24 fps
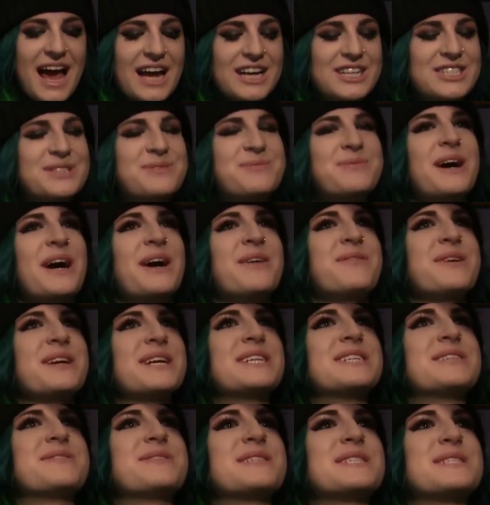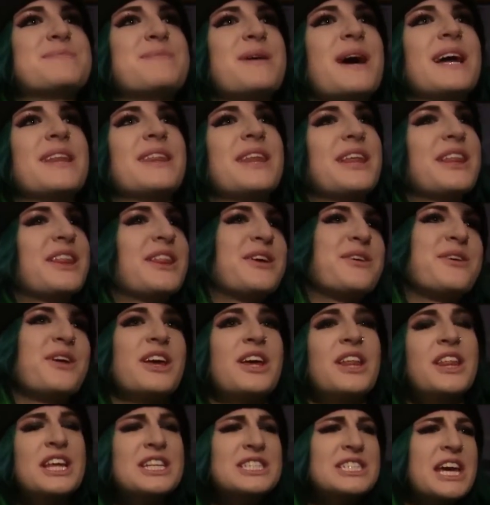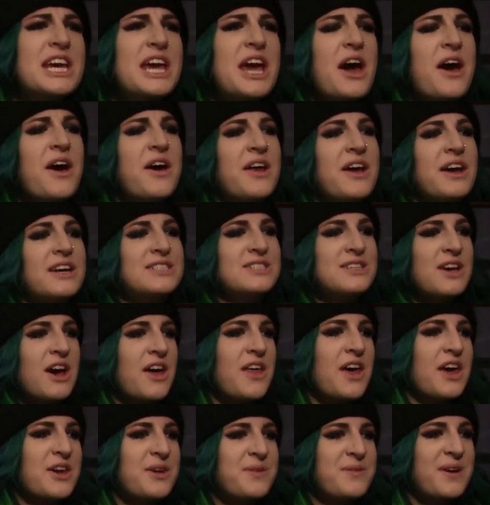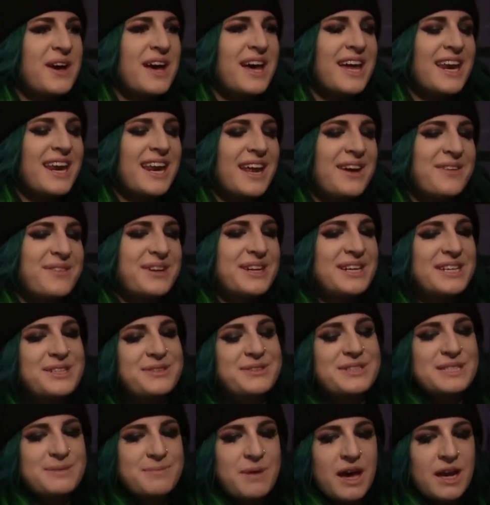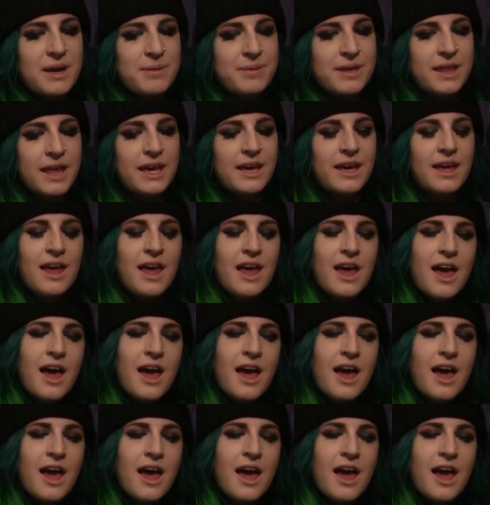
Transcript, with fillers: I just uh. I oh. wanted to respond like they were like let's hang out I saw that you won and I wanted to respond and be like